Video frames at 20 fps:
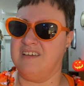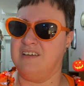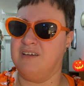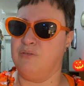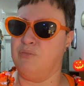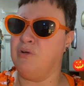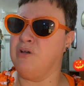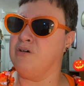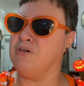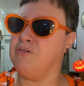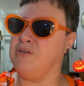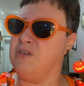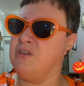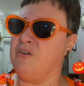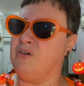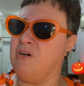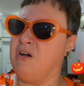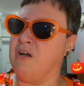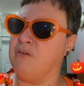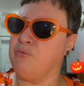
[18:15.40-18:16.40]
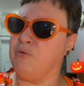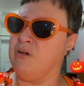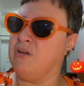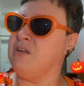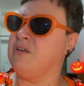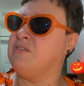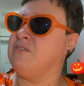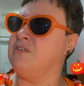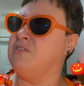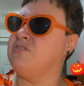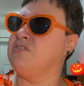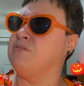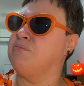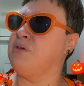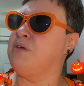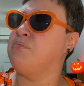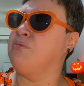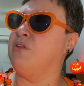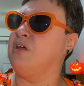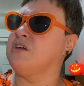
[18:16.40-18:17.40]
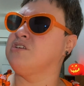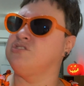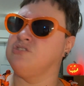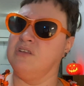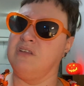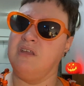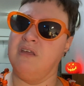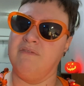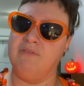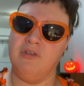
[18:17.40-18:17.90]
Well, you know, ironically, some people actually give